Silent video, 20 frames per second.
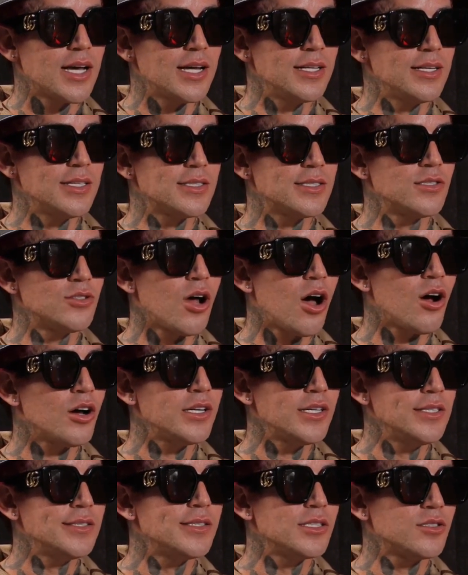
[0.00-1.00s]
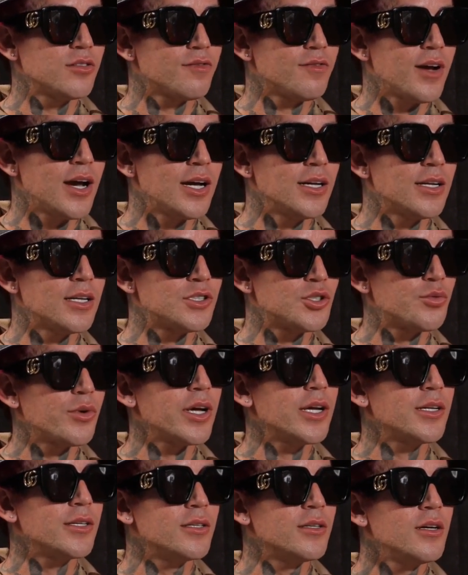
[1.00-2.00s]
And it's not easy to find a
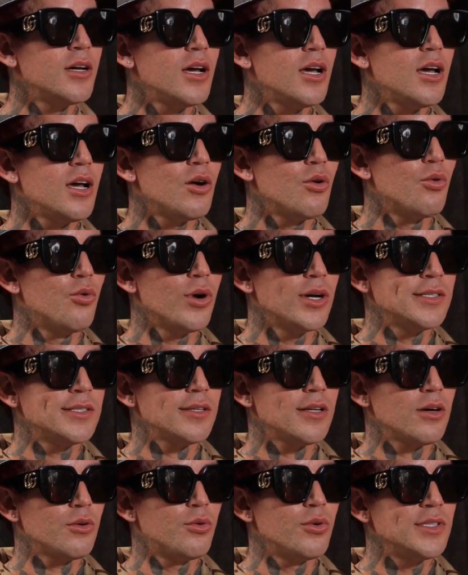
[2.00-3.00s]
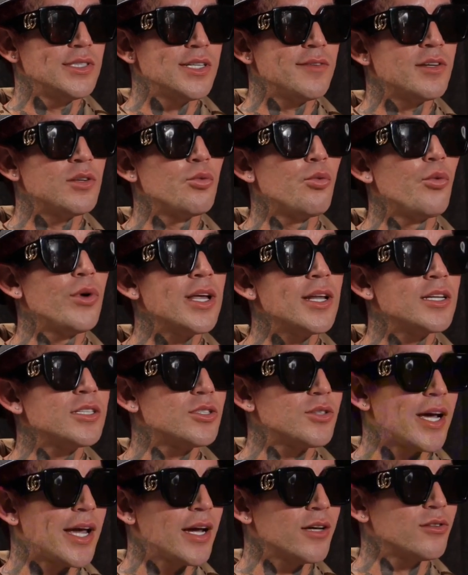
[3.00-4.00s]
trainer who is even willing
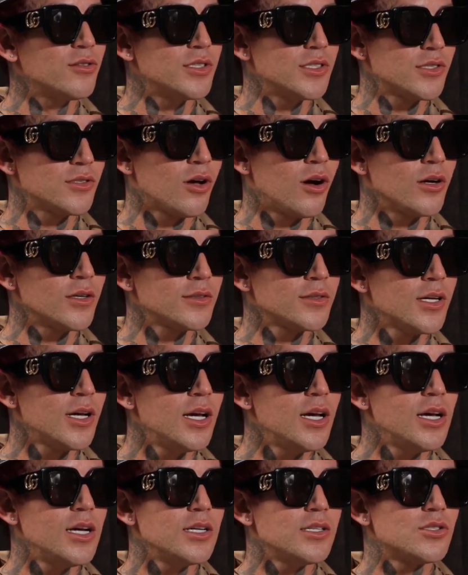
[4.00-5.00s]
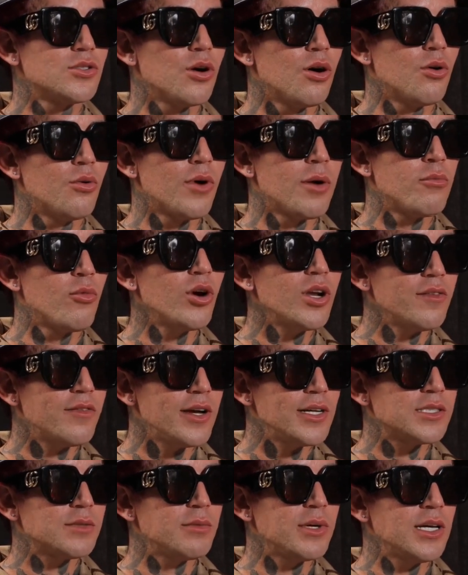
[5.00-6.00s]
to handle these dogs. So what
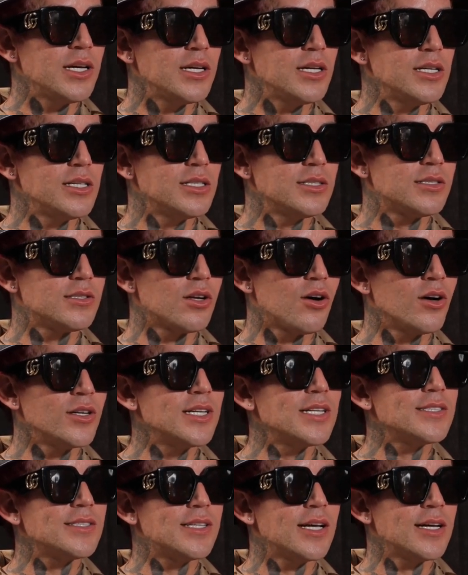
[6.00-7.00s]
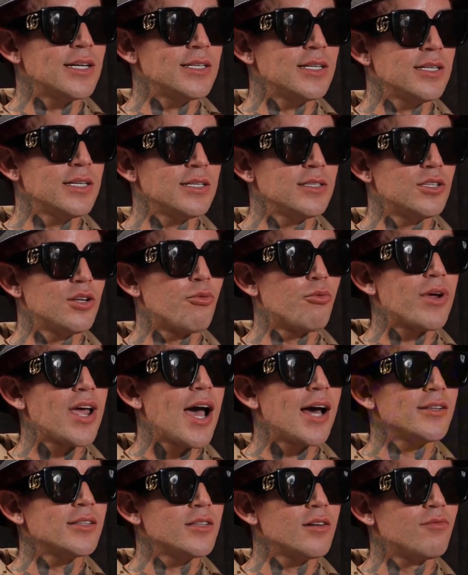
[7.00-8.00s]
motivates me is understanding the
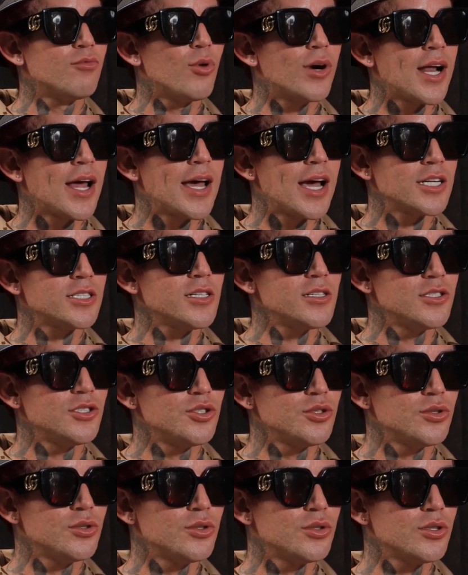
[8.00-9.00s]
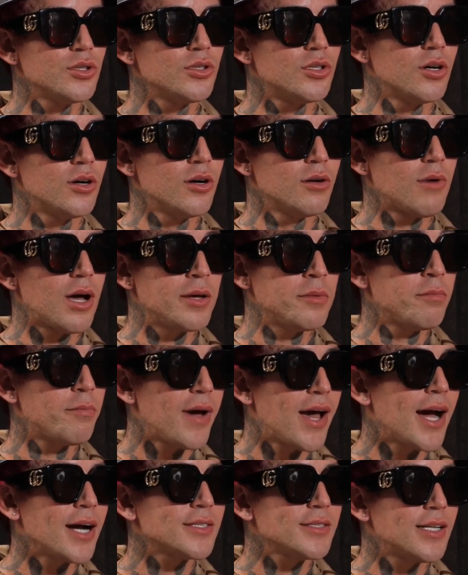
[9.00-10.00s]
reality of what I actually do, the
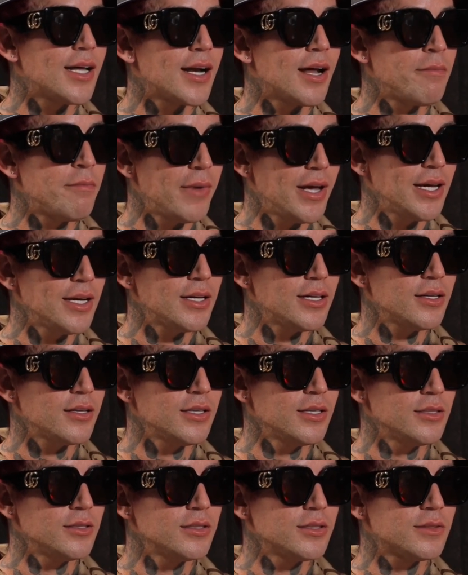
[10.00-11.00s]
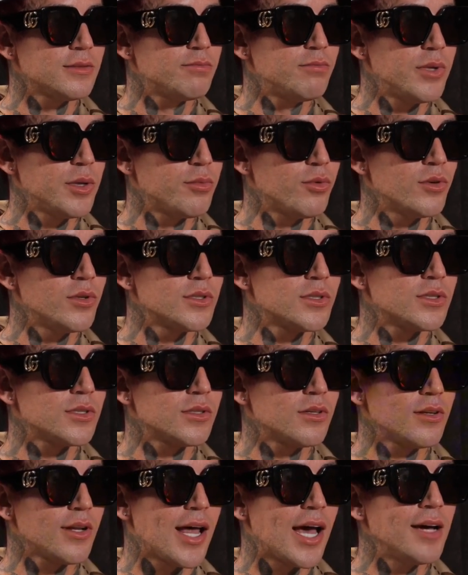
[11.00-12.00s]
impact that I make in these people's
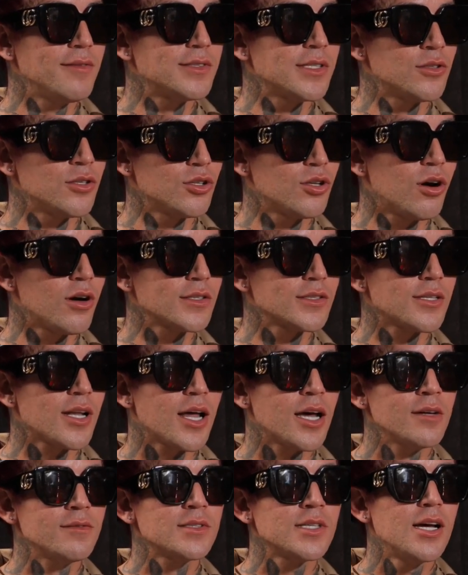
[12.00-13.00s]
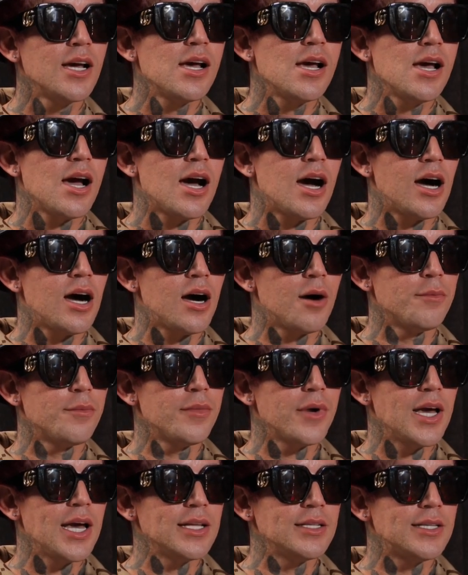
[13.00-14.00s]
lives and the dogs' lives.
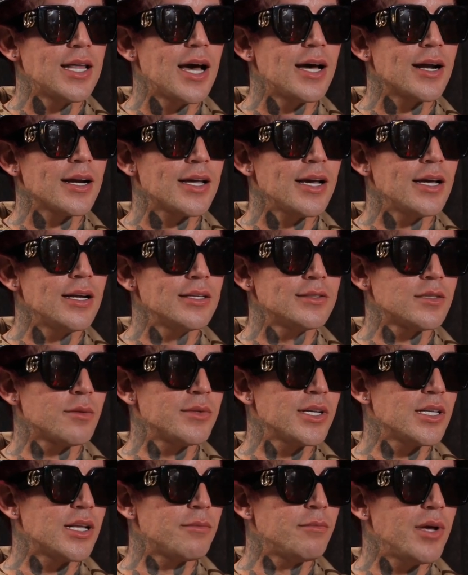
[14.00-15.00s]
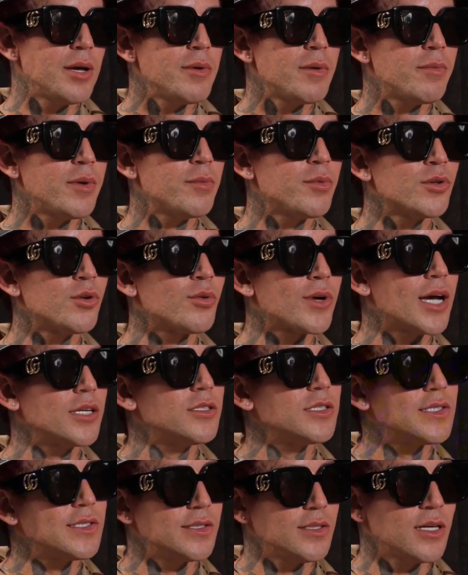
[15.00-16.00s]
And that, again, is something that maybe people don't
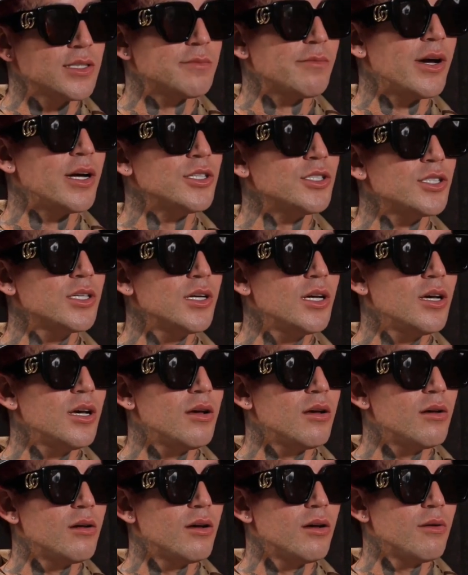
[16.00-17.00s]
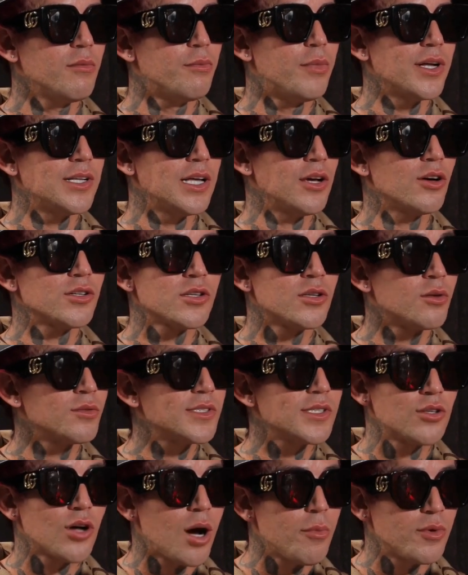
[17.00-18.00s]
get to see as much, but they also don't
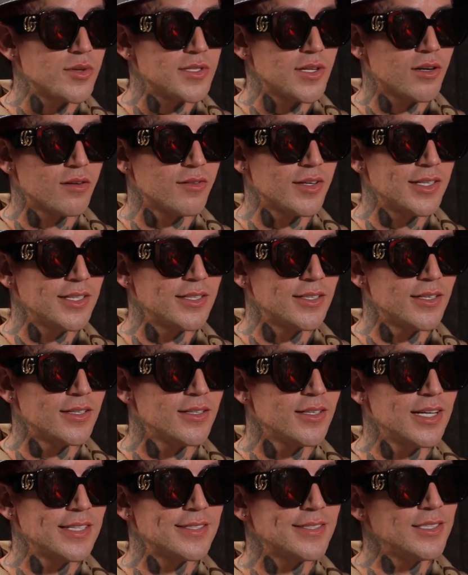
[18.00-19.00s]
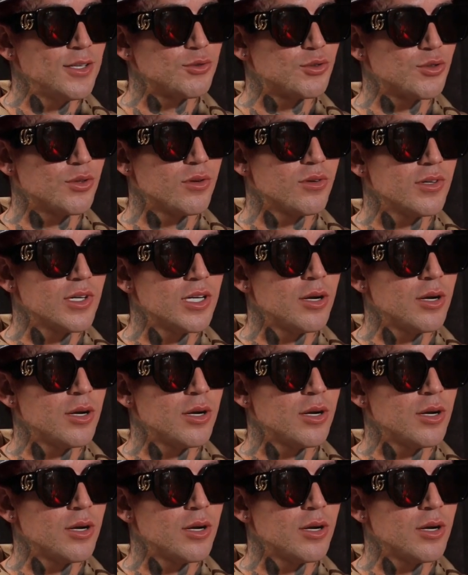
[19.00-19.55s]
see the opposite of it either. It's neutral.